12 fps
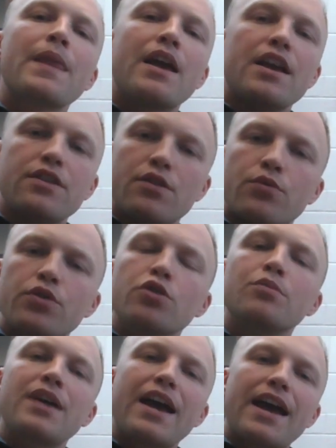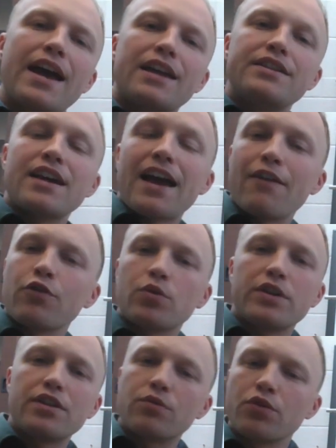in the room, and everyone
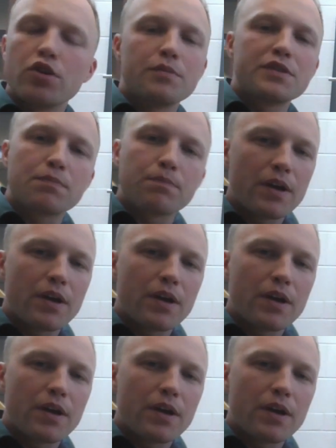in the room is